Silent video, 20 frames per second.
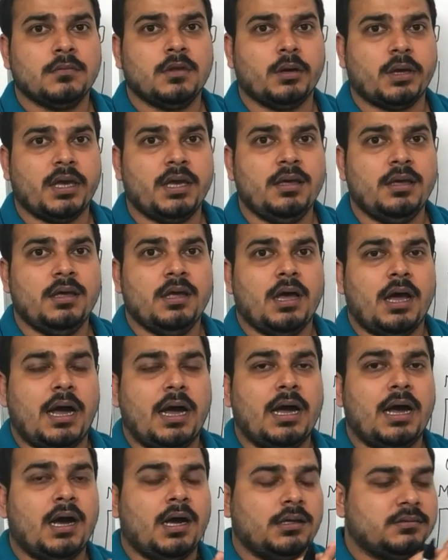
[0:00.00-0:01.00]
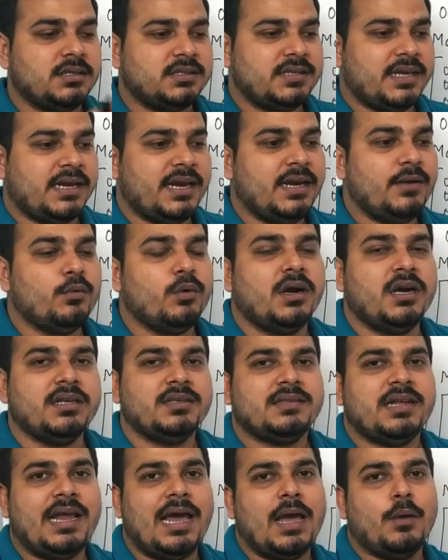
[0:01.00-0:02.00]
Okay. Uh, the second word
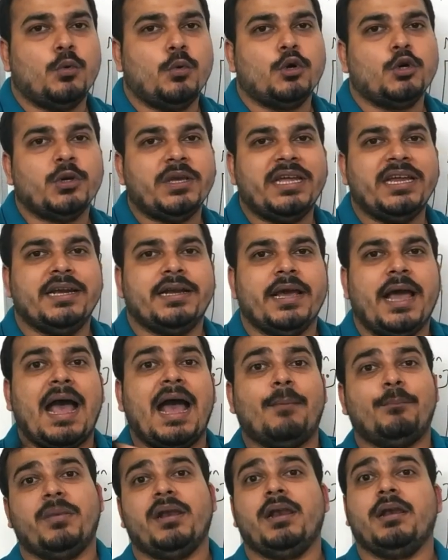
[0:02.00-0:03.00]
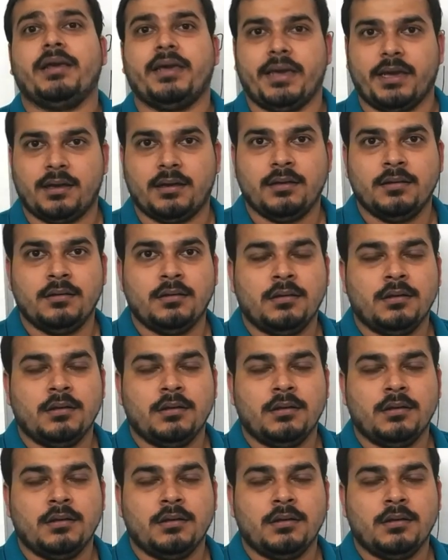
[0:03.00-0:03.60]
is that I want to eat an apple cake.